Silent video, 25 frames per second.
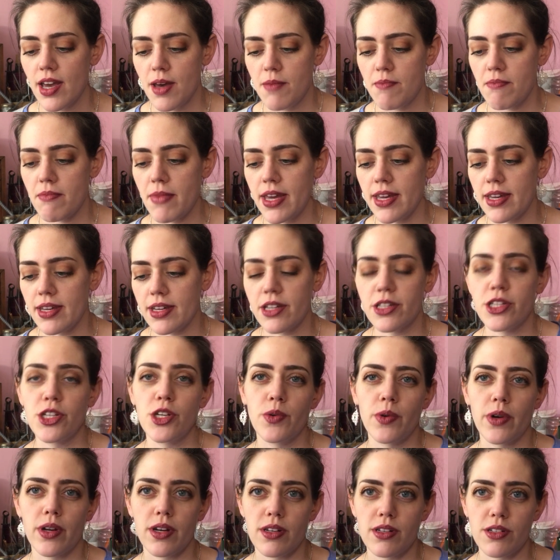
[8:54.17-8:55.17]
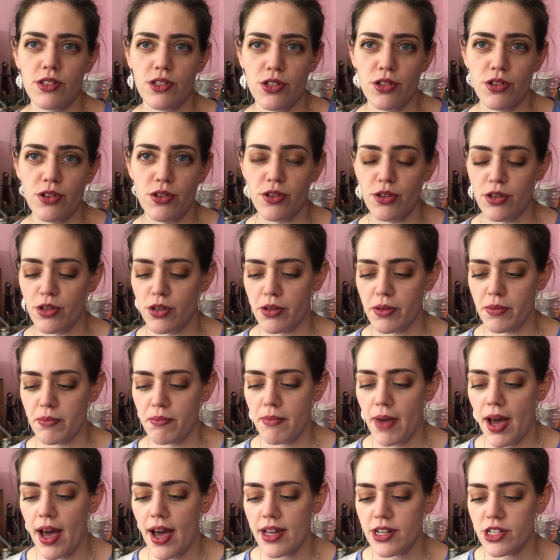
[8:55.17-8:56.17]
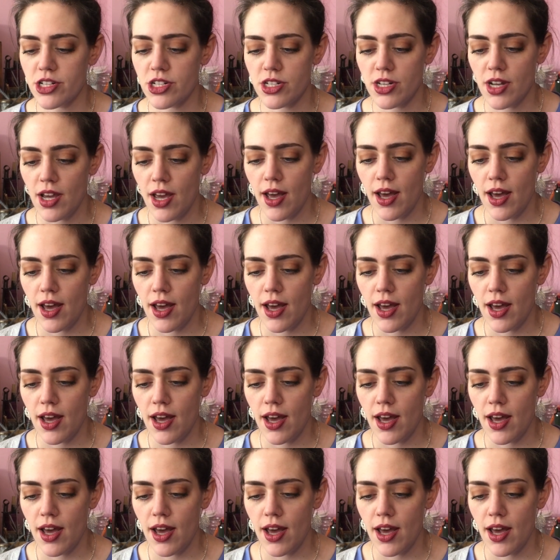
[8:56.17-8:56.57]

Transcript: make a new one to match.